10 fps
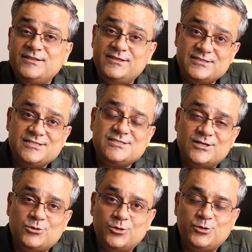this is
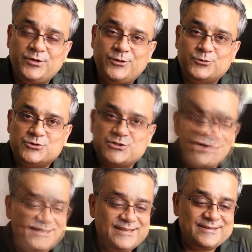the tool to use.
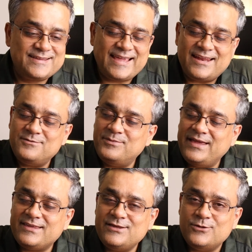It can
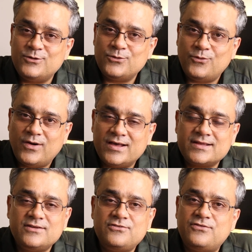make your
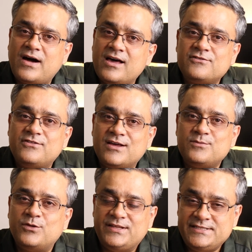work far, far
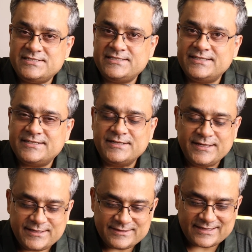more easier
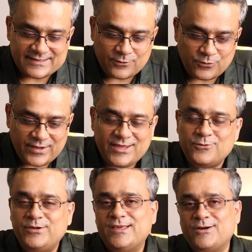than the way
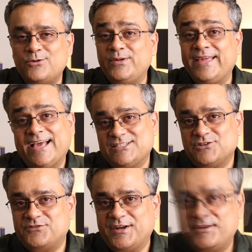we are doing as
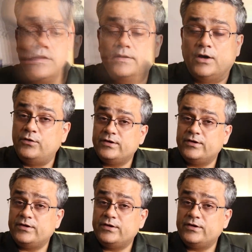of date. Now